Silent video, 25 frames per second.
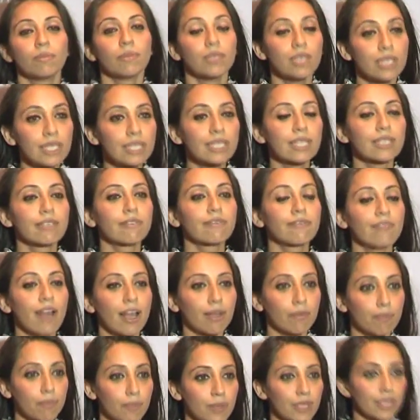This, in
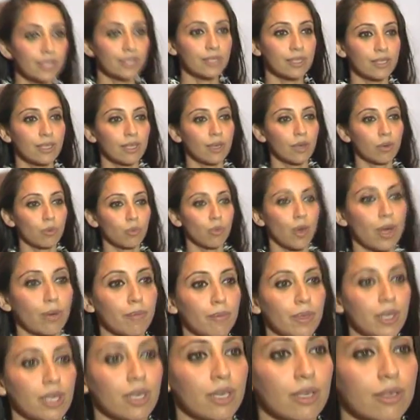fact, piece won
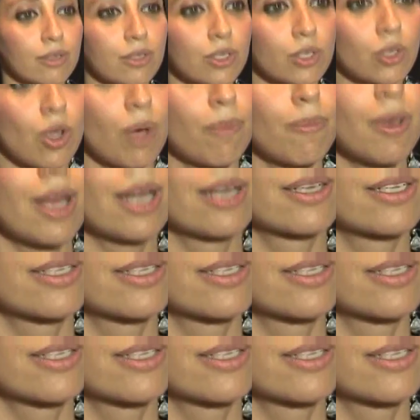me a Sabell